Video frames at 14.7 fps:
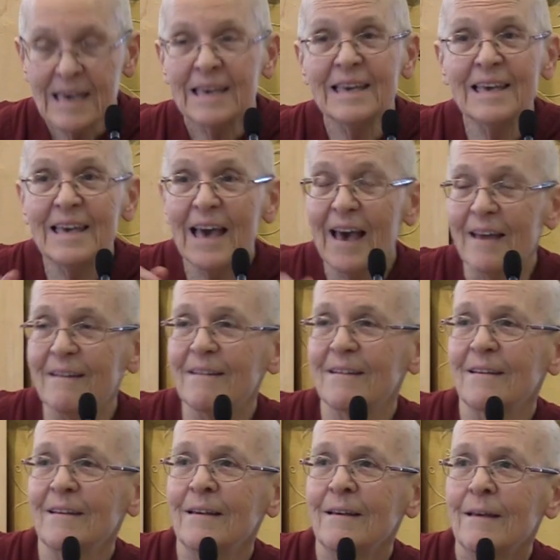Yet,
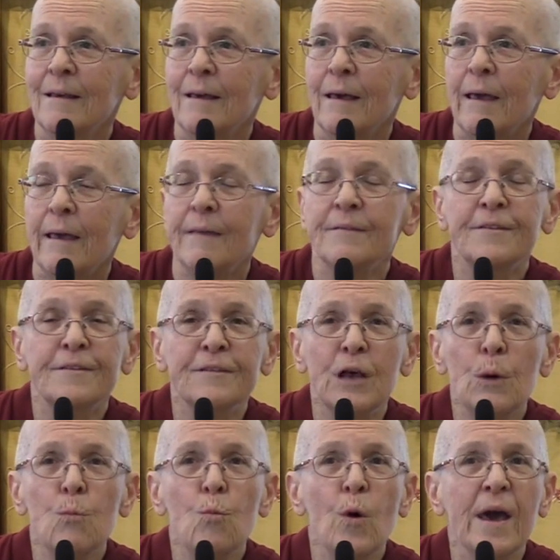in
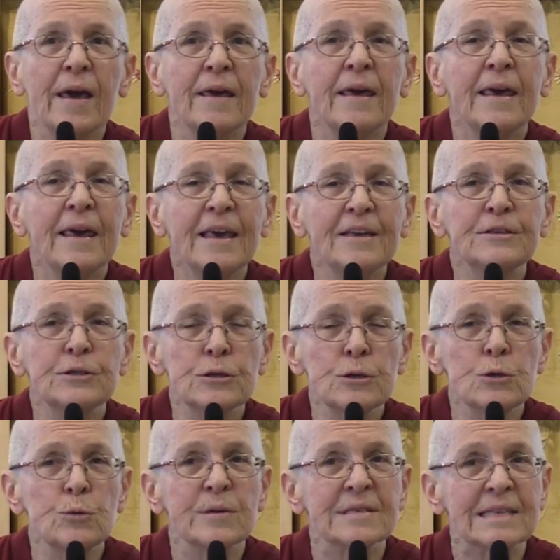some way, he
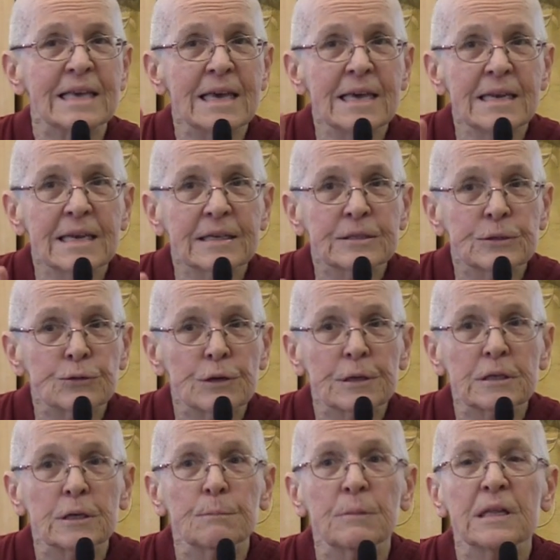too is
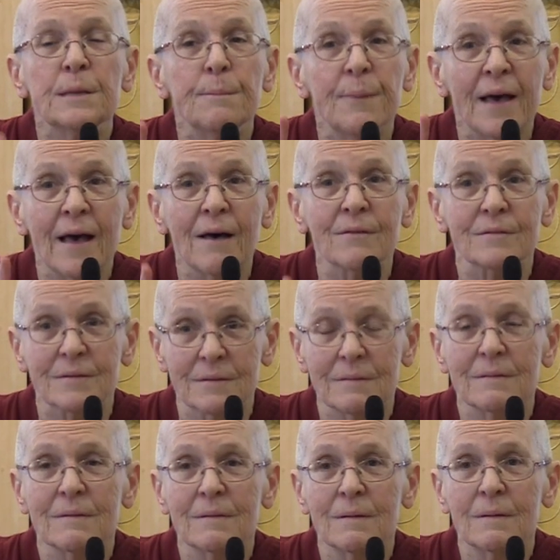inextricably bound,
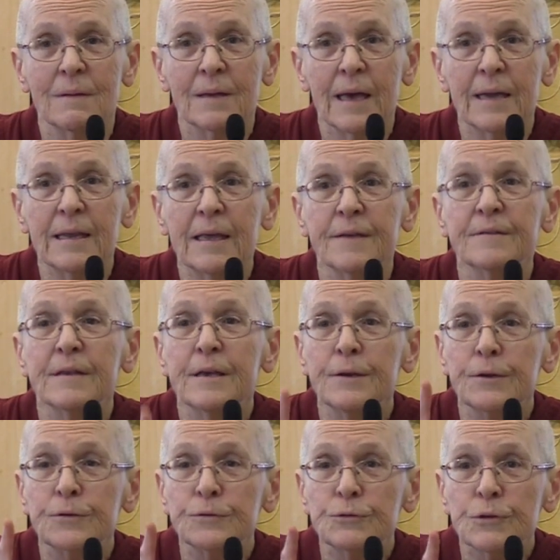and he is
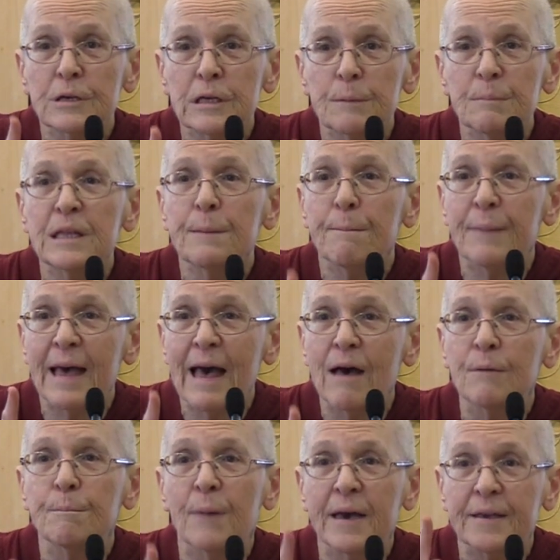inextricably
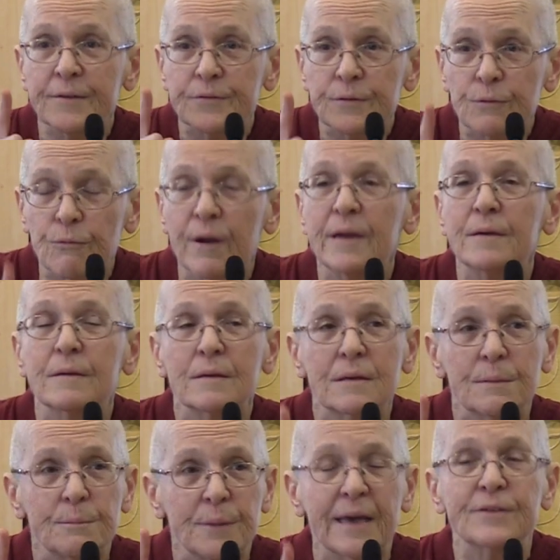bound by his great
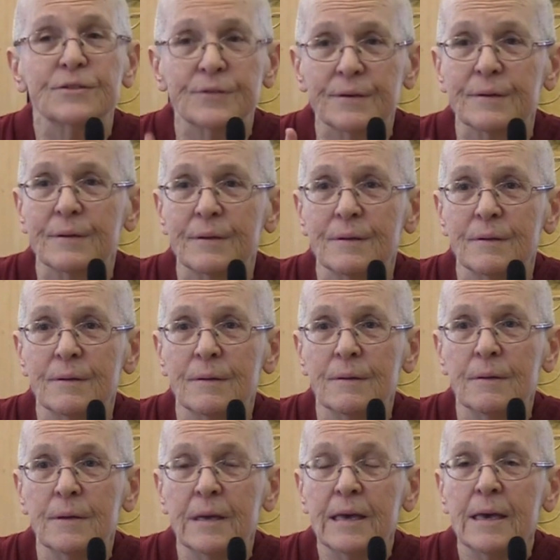compassion.
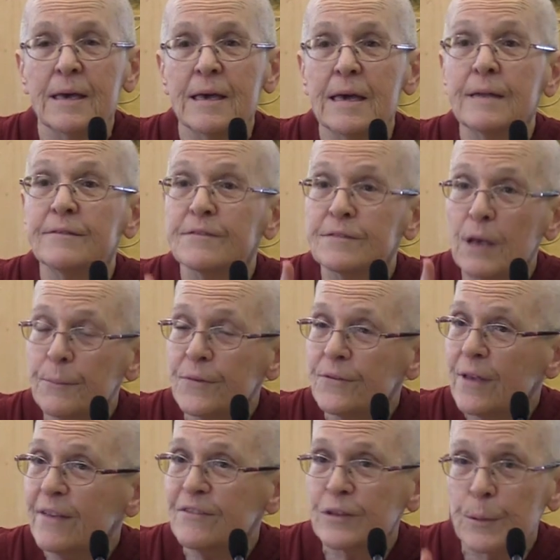In some
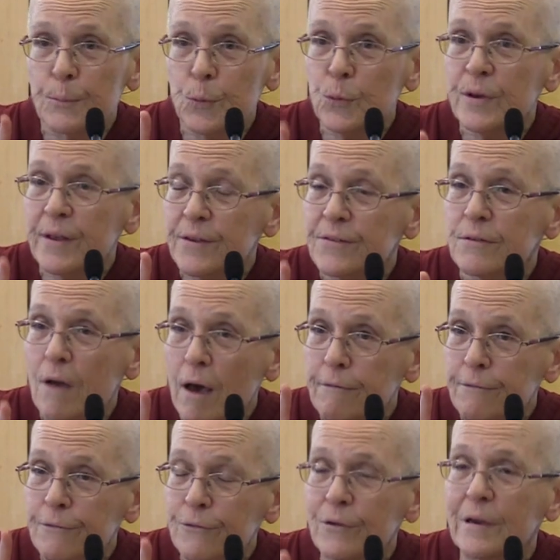sense, the Buddha is not
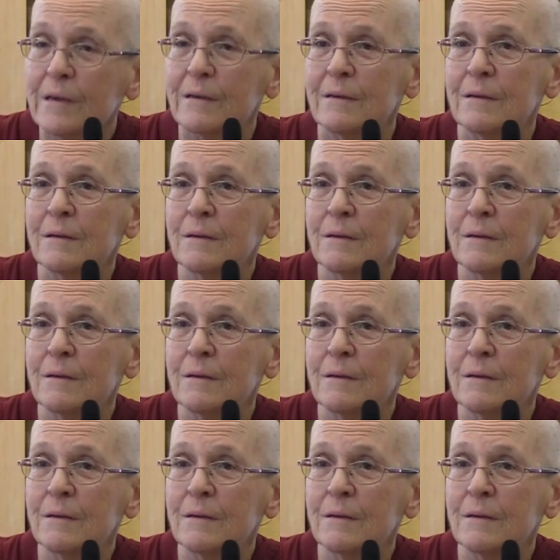free.